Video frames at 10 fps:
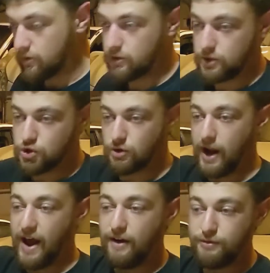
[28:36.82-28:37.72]
the
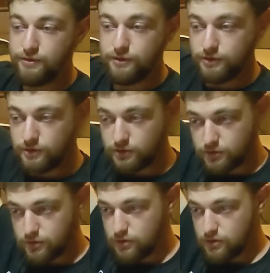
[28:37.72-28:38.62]
giraffe.
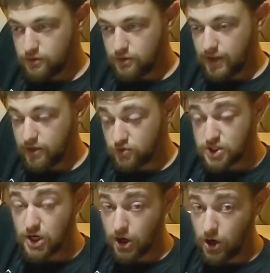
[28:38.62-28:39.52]
That dude's
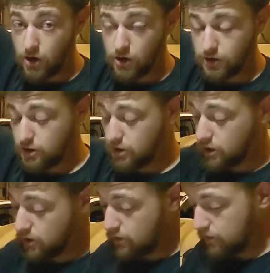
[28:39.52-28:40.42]
tall.
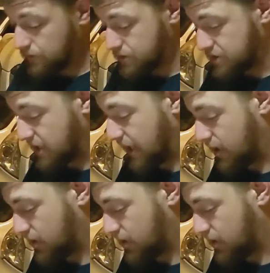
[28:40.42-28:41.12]
Standing